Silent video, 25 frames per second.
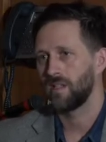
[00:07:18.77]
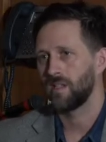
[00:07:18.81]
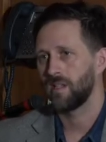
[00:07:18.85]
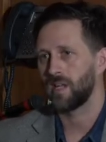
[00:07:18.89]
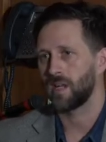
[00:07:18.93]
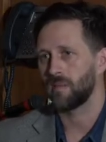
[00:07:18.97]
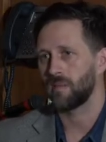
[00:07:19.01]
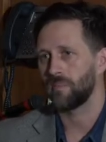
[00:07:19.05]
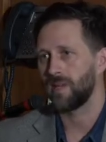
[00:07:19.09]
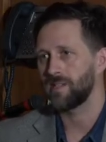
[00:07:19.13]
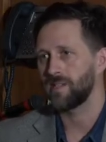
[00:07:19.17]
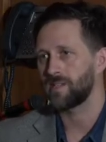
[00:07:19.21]

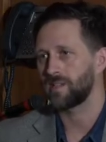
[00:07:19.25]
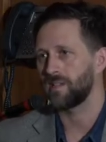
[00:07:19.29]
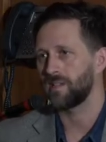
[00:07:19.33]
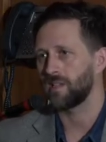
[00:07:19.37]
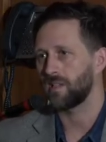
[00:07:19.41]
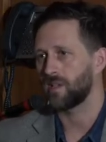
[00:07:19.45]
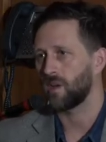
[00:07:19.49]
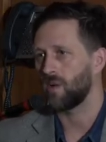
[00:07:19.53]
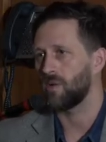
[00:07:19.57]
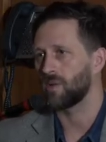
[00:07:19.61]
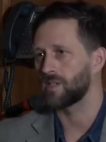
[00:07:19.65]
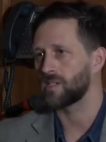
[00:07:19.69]
that it basically
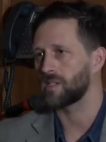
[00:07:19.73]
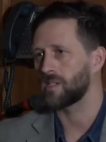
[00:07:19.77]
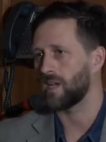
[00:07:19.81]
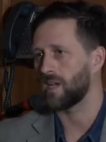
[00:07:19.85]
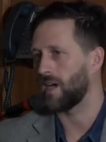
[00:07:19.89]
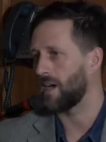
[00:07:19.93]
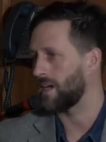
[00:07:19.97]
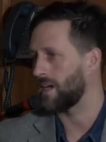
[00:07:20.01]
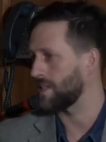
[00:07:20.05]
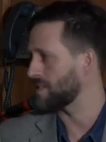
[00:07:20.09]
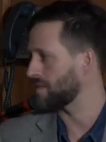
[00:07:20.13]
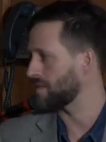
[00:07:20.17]

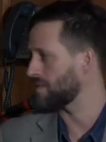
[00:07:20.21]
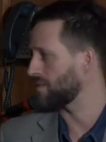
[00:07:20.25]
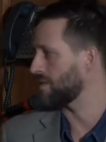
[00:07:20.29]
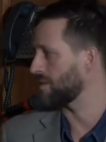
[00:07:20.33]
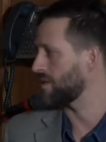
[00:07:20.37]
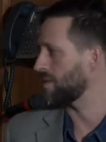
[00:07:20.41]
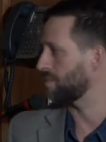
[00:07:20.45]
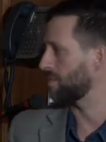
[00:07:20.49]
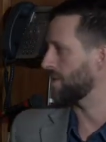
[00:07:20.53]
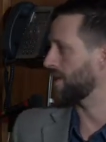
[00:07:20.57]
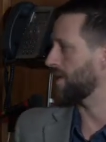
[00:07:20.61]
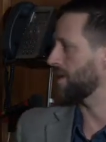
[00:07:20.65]
coincides
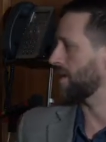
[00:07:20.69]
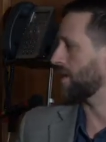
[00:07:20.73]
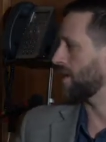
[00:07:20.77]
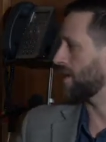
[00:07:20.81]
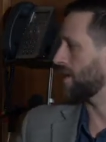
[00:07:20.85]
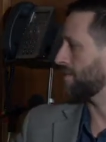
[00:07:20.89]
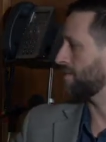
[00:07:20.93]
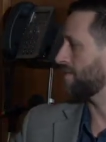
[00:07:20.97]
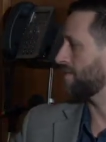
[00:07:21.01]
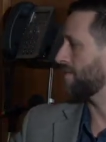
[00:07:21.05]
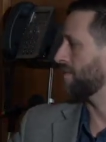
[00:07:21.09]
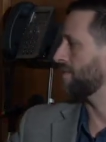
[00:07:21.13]
with the
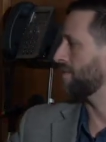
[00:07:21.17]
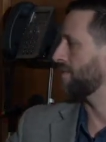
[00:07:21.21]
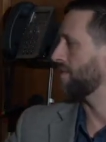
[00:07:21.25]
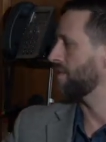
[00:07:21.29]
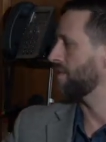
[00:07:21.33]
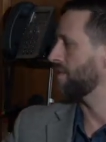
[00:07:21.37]
beginning of,